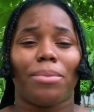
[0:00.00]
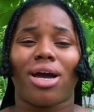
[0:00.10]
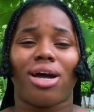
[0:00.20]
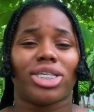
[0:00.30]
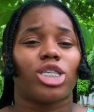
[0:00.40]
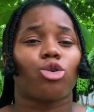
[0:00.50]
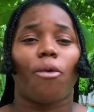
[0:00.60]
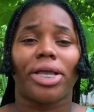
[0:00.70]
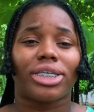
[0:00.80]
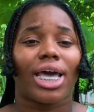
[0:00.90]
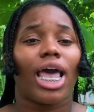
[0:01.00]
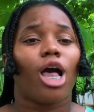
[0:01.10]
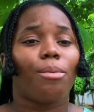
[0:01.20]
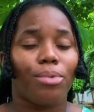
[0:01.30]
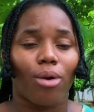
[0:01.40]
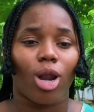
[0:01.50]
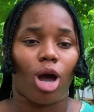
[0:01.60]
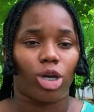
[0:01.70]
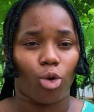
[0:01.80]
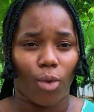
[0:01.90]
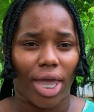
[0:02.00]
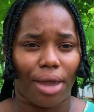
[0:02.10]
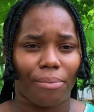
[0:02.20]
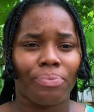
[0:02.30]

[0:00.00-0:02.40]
because it's going to help you along the way.